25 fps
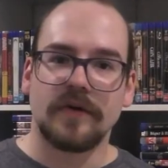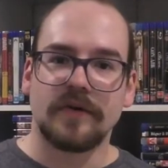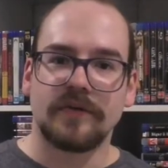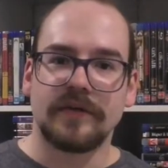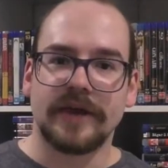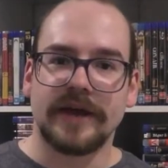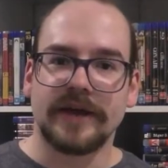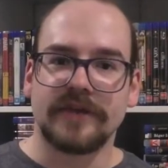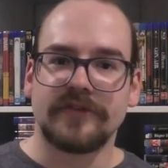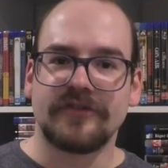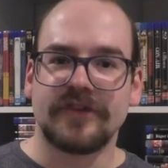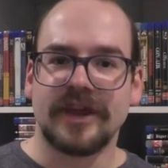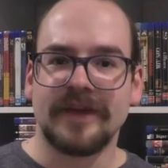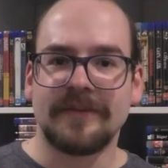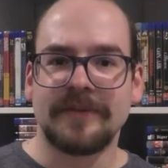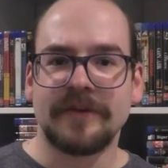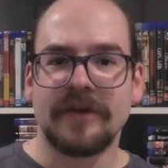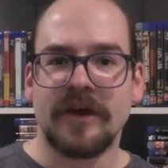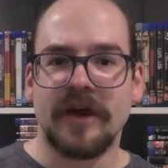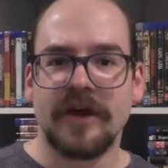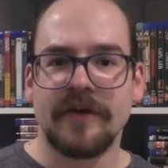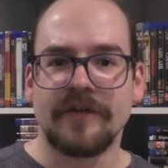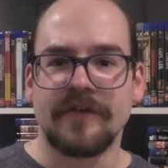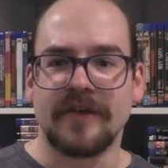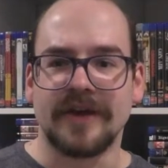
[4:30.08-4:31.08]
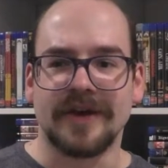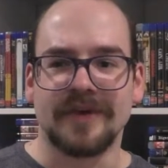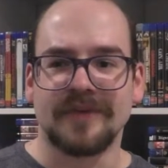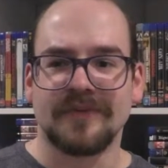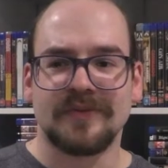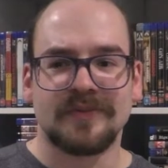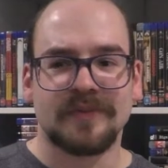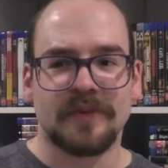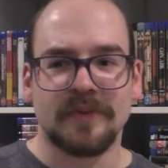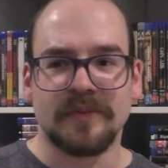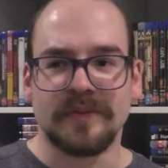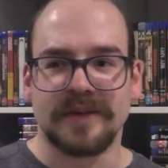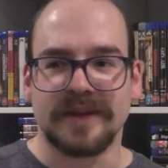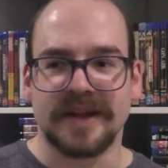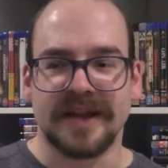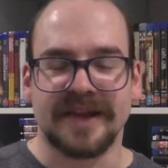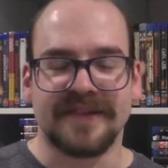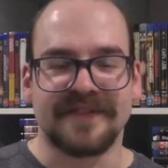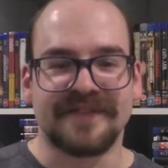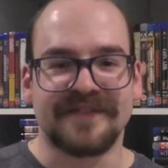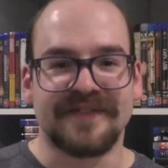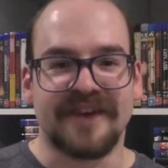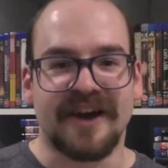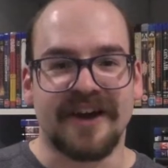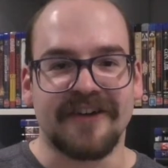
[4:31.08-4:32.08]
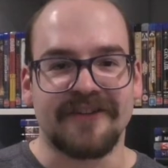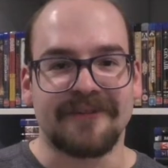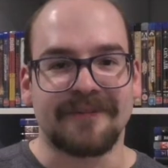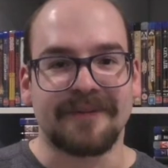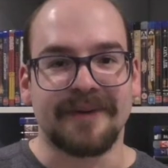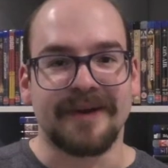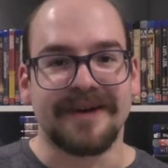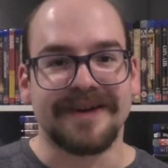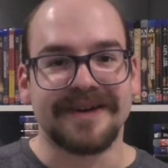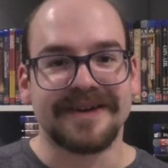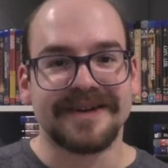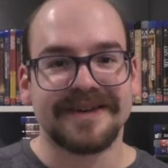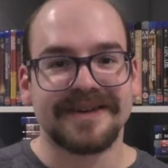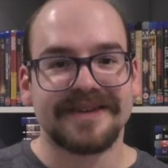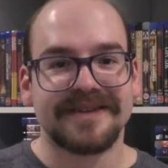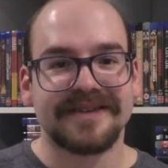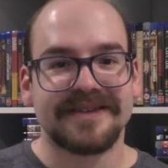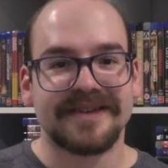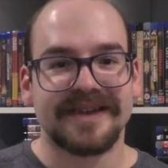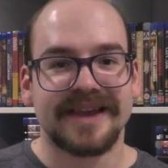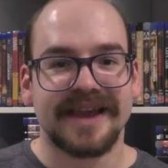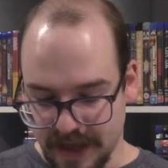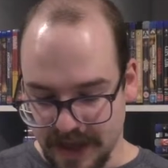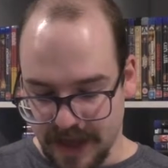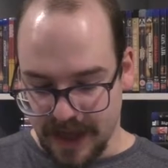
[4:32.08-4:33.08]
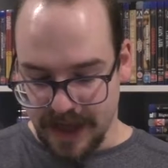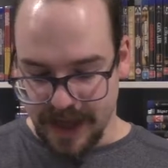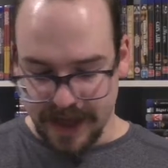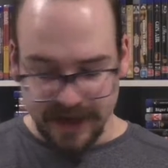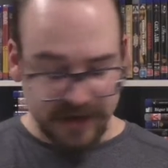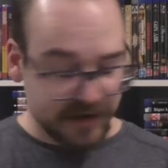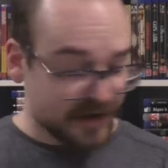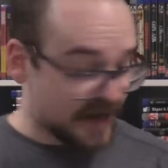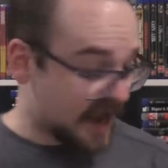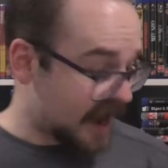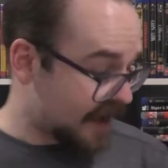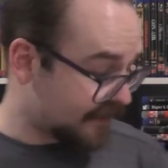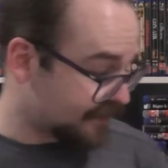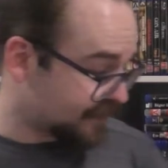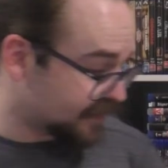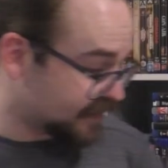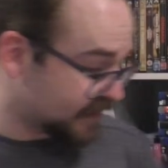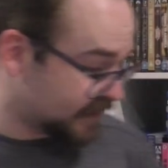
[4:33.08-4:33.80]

at JB Hi-Fi. It was probably $5. And I have the